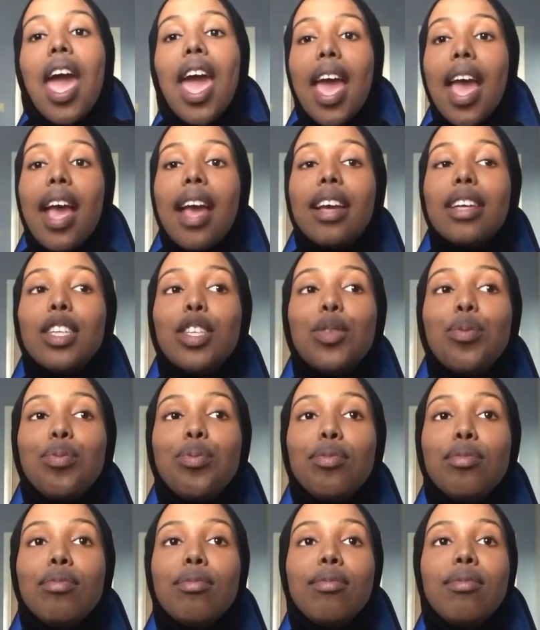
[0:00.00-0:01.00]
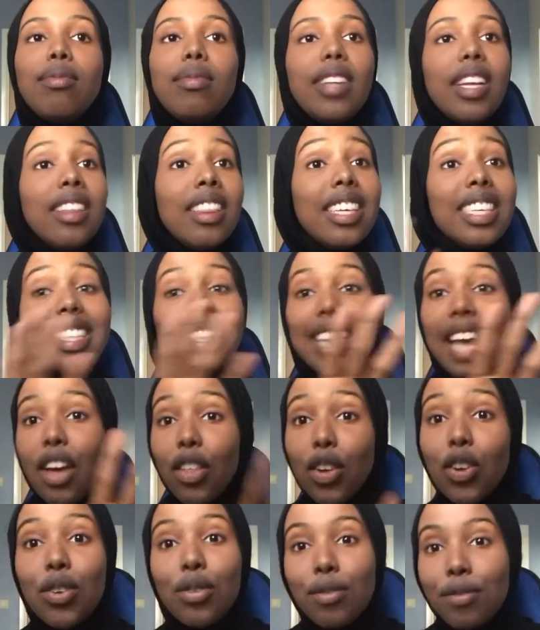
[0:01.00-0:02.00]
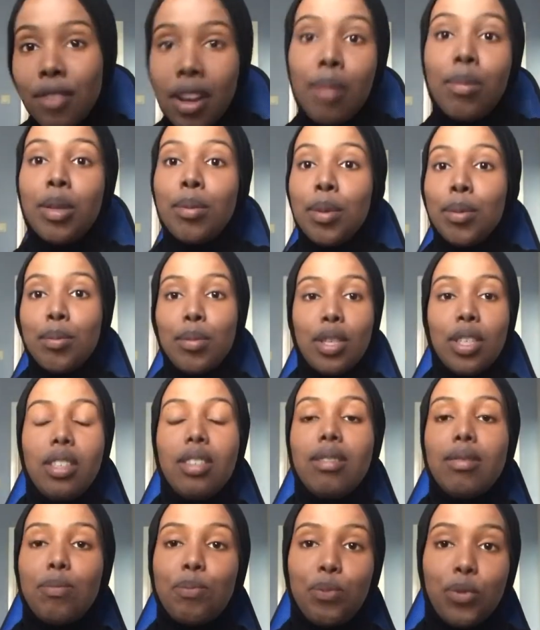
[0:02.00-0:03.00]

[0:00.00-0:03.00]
And this other family member,